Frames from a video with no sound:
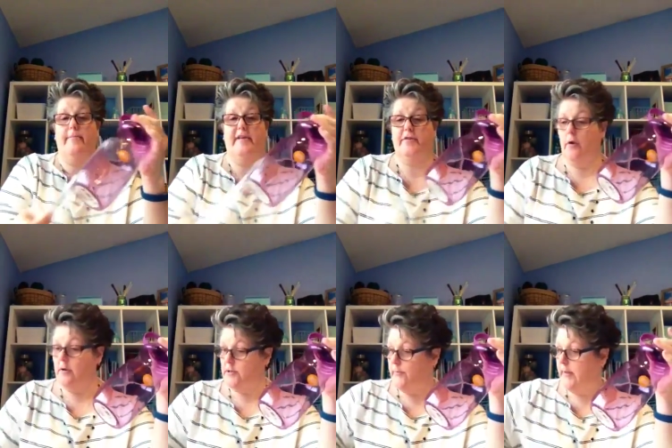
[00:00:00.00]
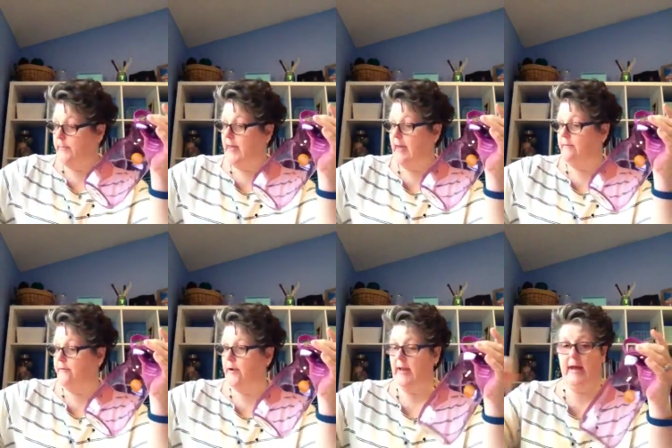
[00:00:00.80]
These are also BPA
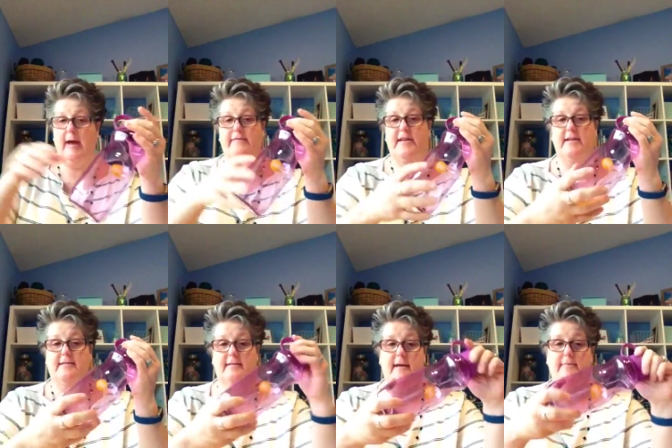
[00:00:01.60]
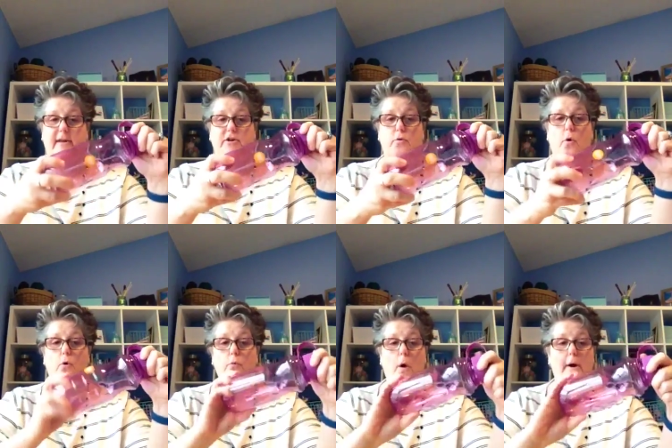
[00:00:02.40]
free. I've tested them. They do
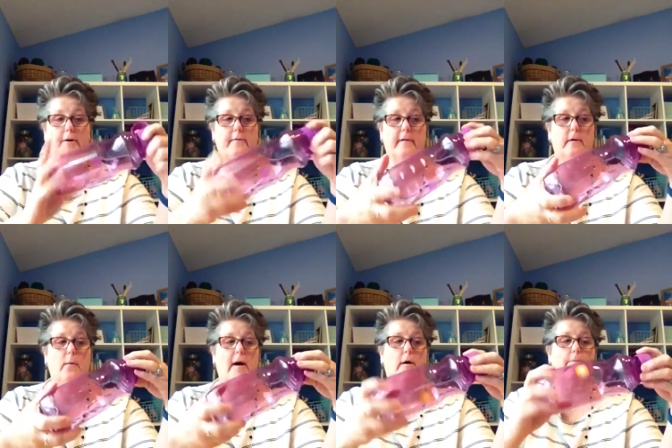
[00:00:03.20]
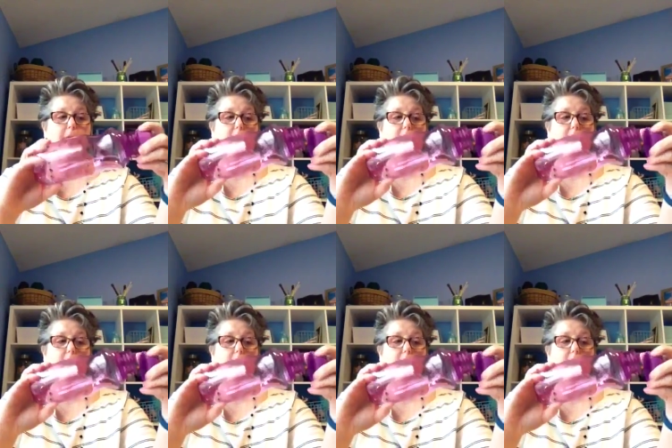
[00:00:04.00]
hold water very well.